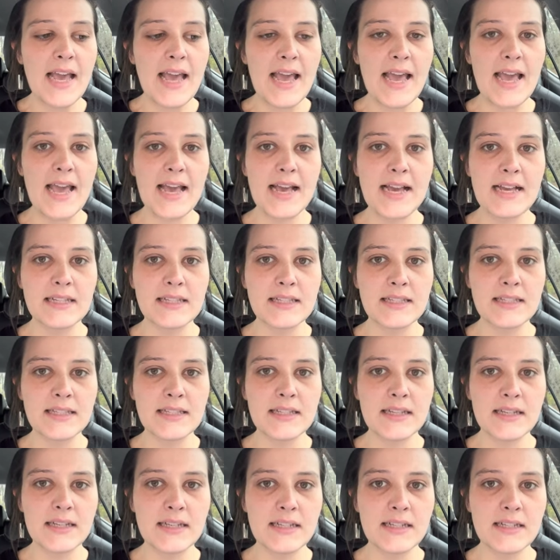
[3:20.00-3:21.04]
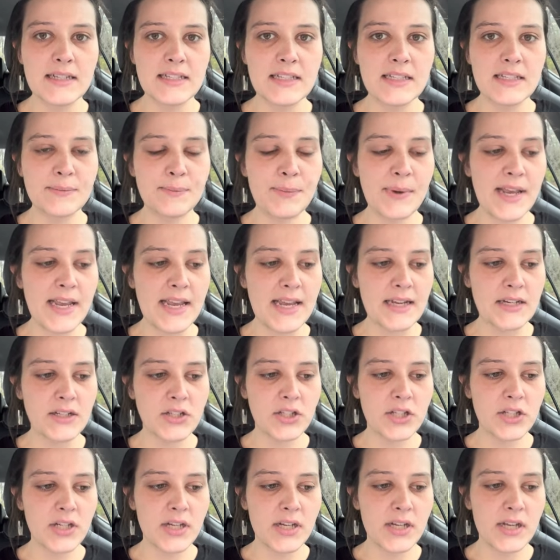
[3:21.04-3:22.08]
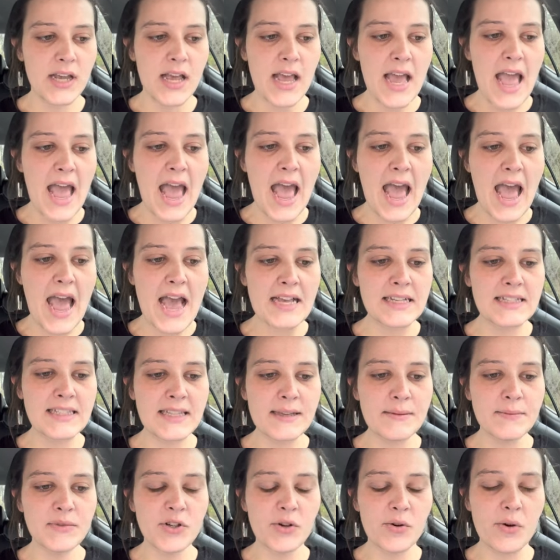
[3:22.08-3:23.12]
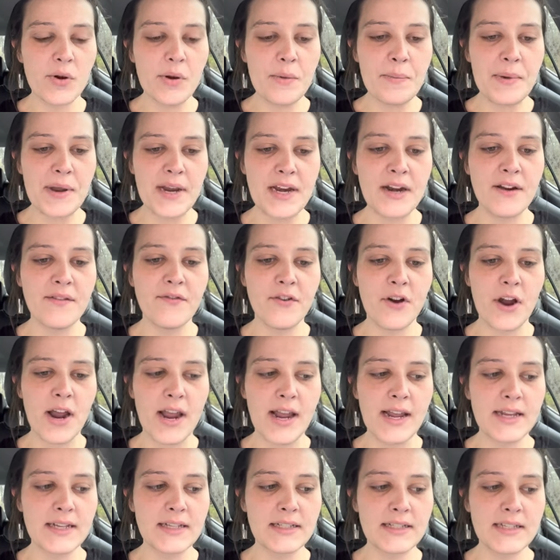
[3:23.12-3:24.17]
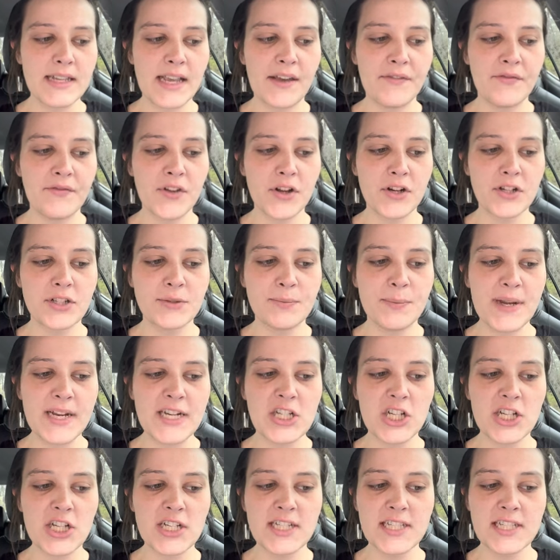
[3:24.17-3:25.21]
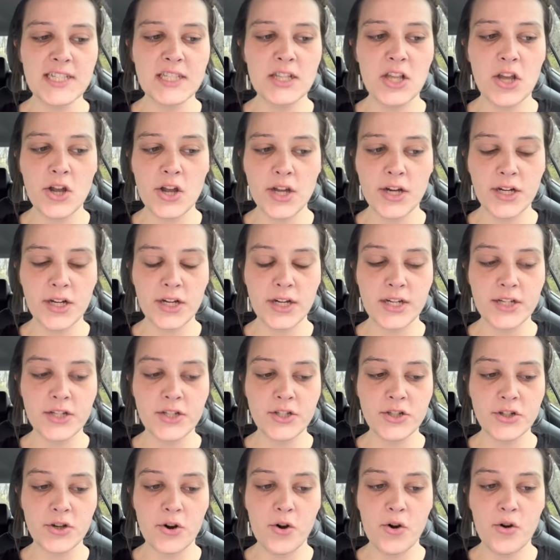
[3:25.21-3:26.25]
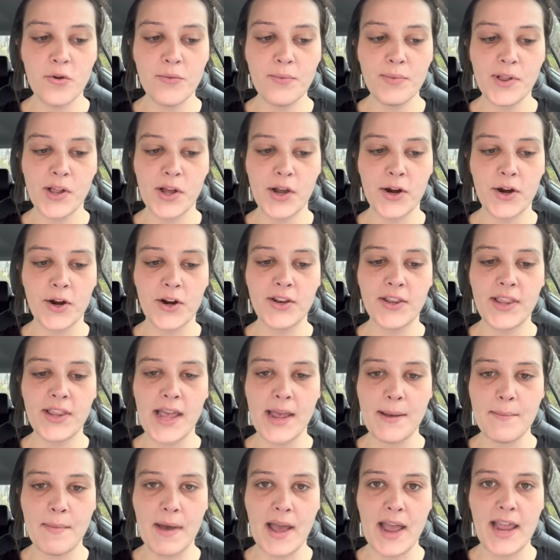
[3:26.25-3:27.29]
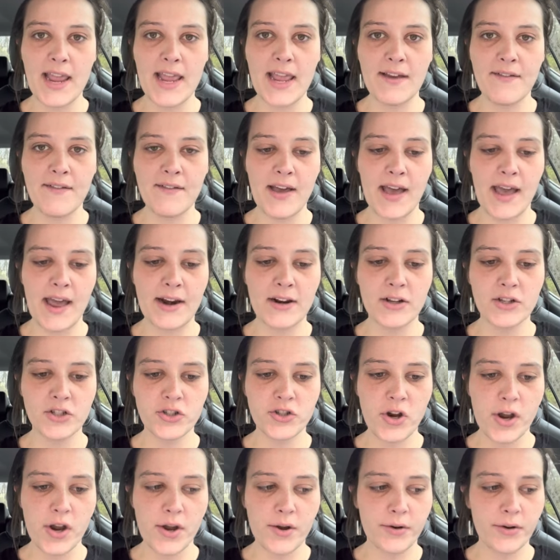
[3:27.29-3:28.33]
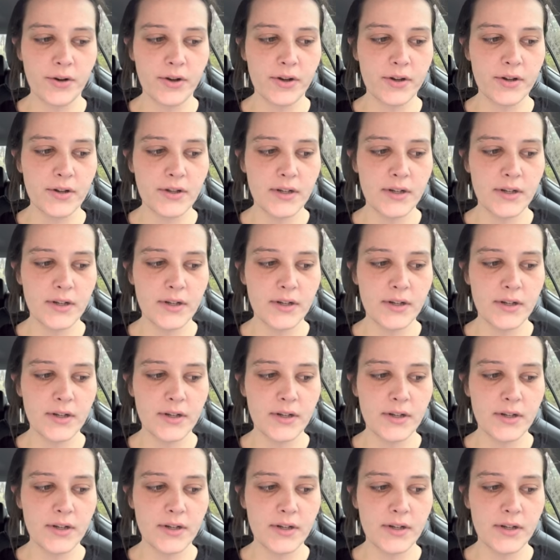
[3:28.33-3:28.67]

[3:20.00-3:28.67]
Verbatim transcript: S, speech. Ask them to repeat a phrase. If their speech is sluggish or blurred, they may have had a stroke.